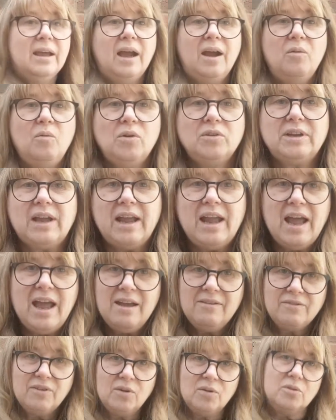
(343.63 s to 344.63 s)
What I
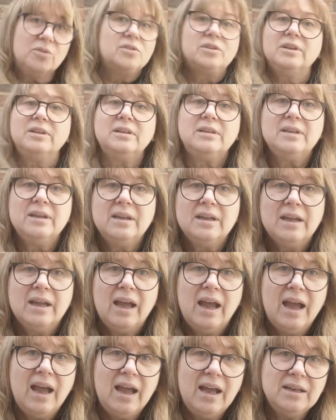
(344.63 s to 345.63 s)
have ordered,
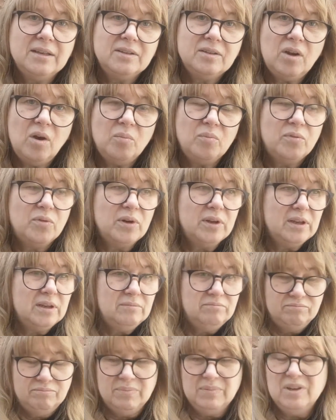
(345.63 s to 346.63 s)
and hopefully,
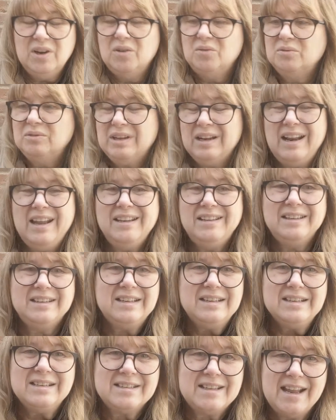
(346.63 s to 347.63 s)
you know, the later
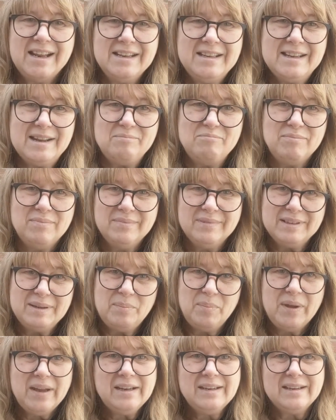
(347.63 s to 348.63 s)
than send them, the
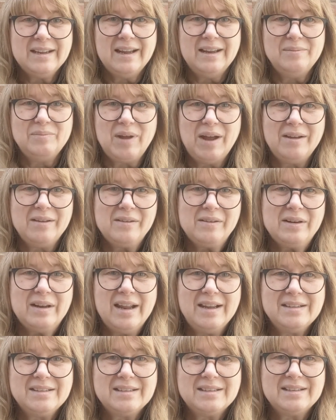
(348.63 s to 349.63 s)
better.
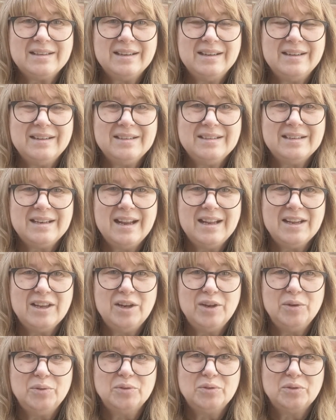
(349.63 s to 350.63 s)
Less
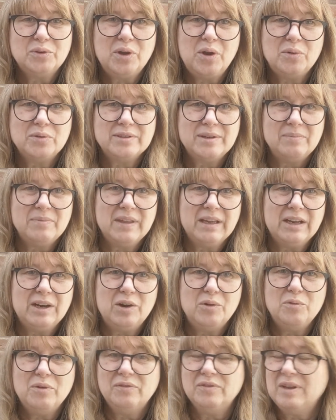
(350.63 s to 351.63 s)
likelihood to go something
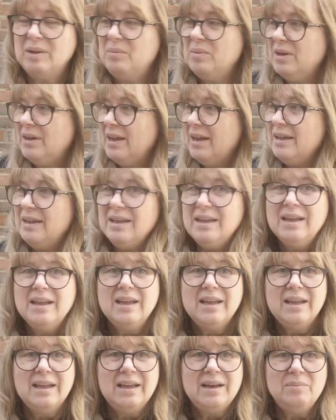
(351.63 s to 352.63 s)
wrong with them
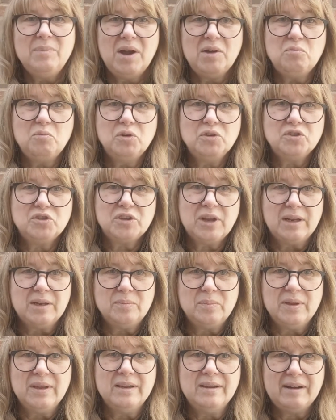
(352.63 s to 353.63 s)
in my woodshed,
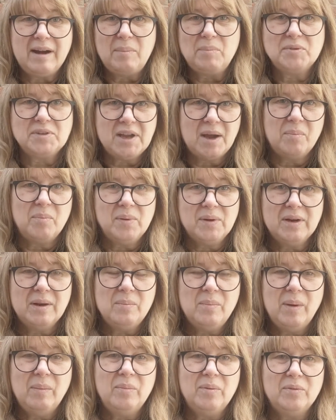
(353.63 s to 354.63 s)
being wrapped up in a
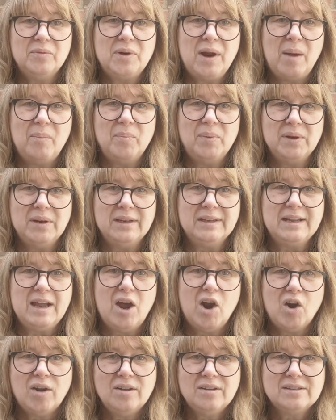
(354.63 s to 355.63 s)
bubble wrap in the
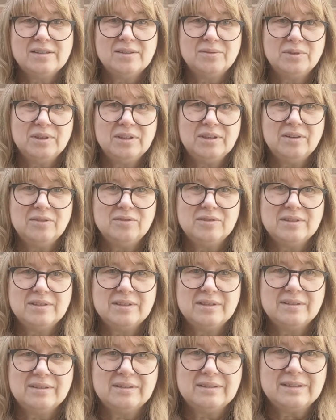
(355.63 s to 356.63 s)
dark, so they don't
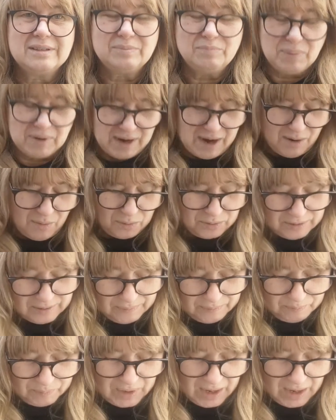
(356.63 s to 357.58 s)
sprout.